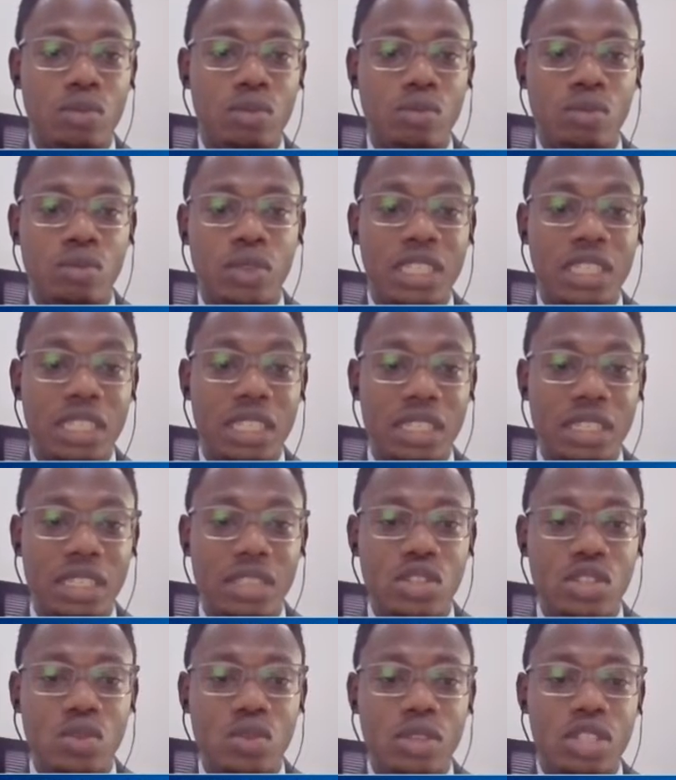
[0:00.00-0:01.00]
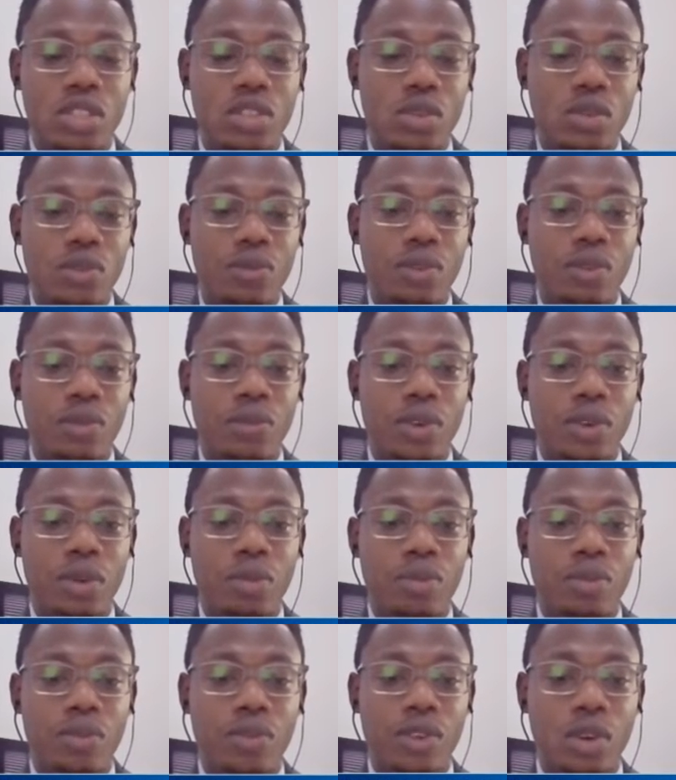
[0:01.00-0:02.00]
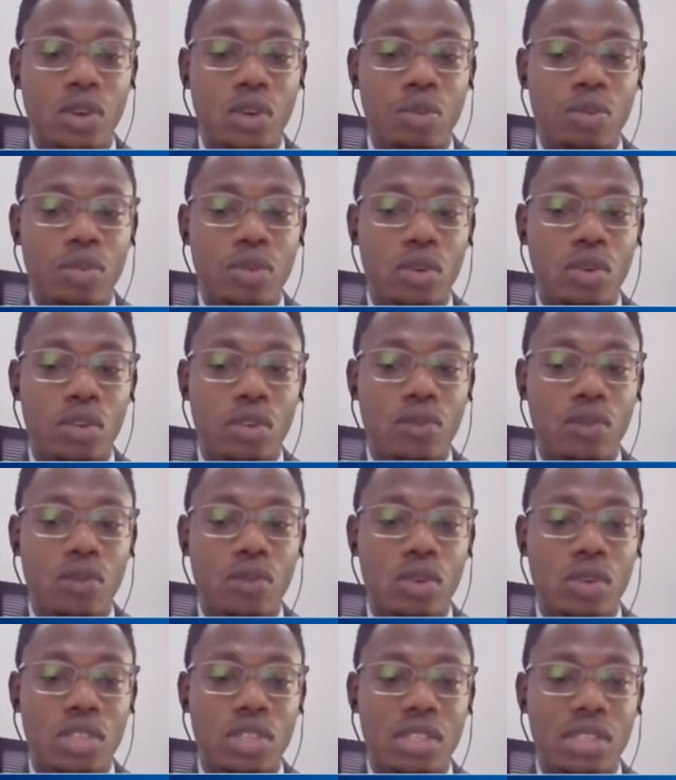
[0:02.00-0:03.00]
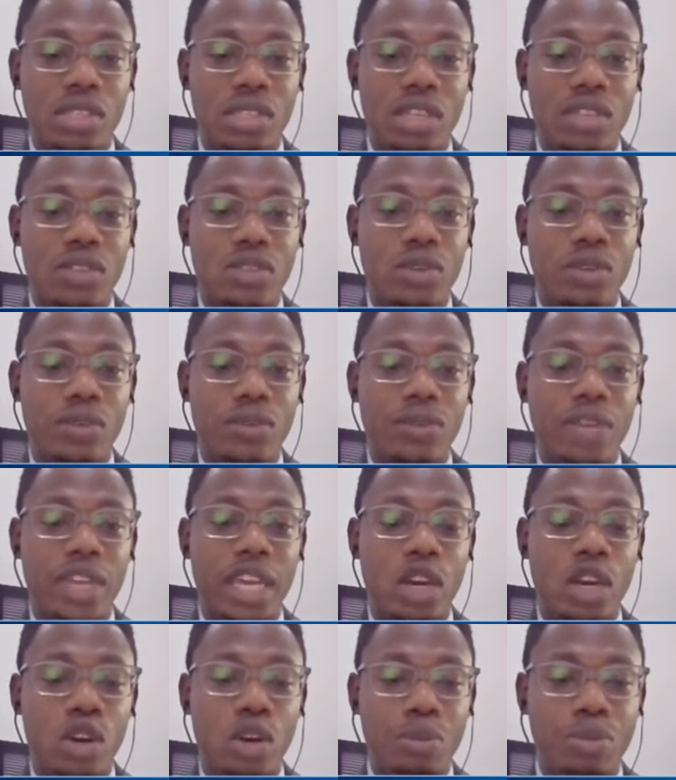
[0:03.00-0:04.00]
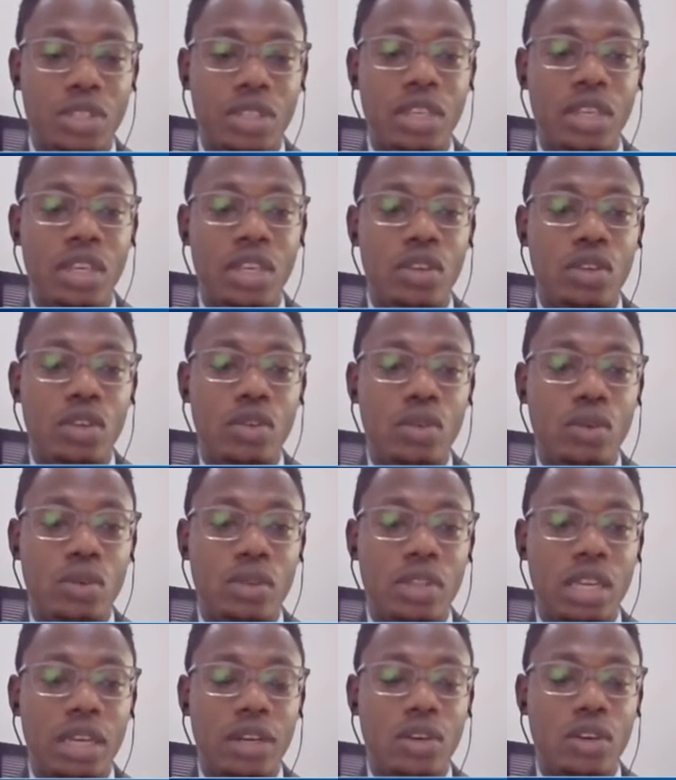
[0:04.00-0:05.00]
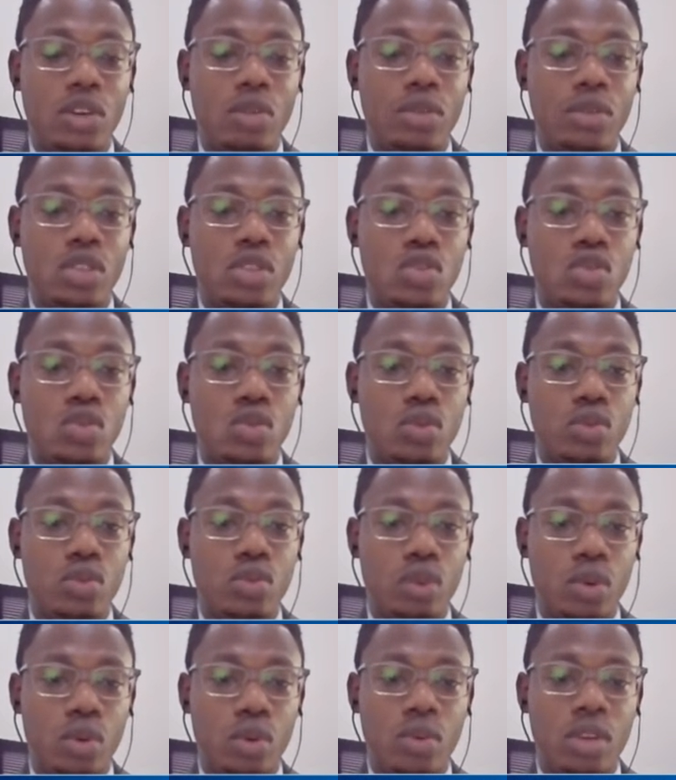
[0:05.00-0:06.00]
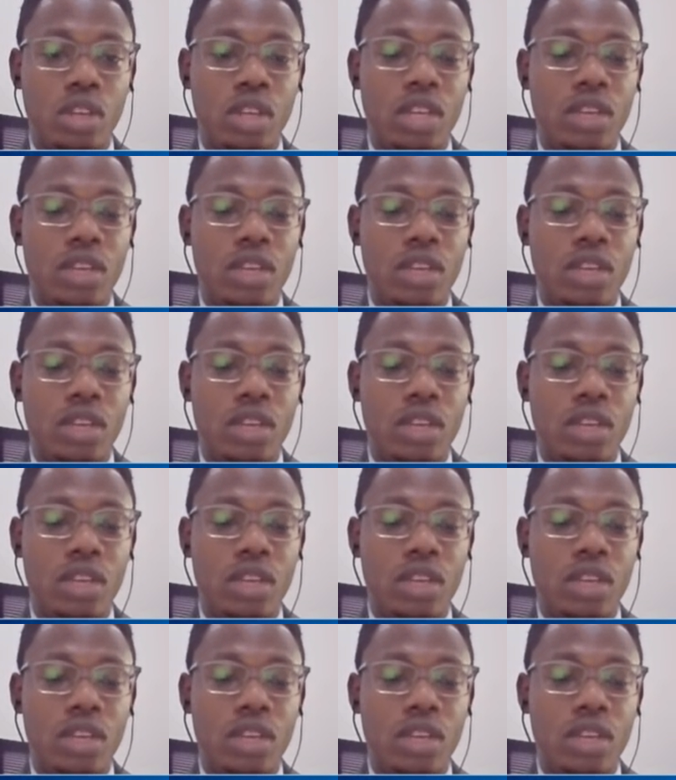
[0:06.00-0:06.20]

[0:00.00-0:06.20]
within this range for a couple of quarters, and that sort of helped the economy to grow.